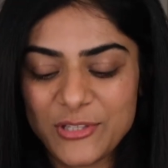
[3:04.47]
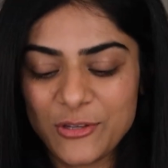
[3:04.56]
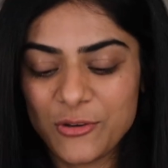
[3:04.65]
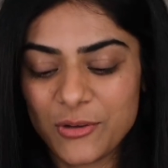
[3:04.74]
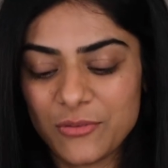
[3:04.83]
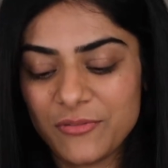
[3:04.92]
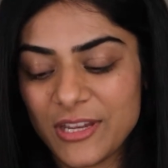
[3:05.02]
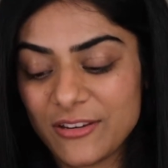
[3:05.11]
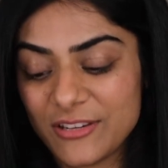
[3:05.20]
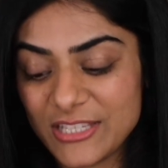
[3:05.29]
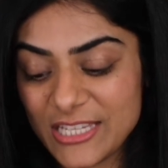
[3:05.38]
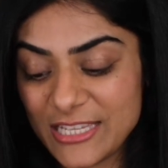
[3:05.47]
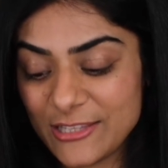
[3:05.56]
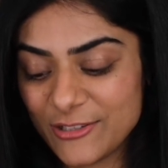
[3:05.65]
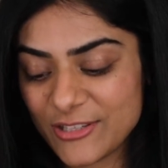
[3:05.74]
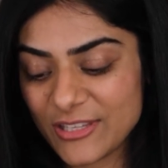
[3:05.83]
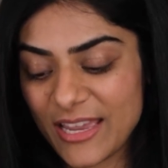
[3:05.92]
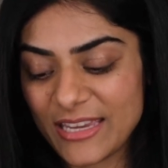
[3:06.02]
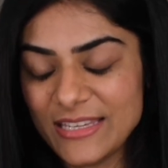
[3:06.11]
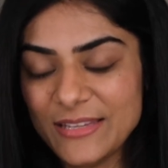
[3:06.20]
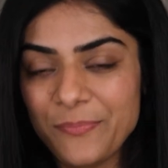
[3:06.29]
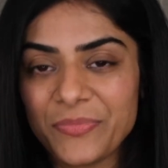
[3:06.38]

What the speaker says: so you can wear it either side.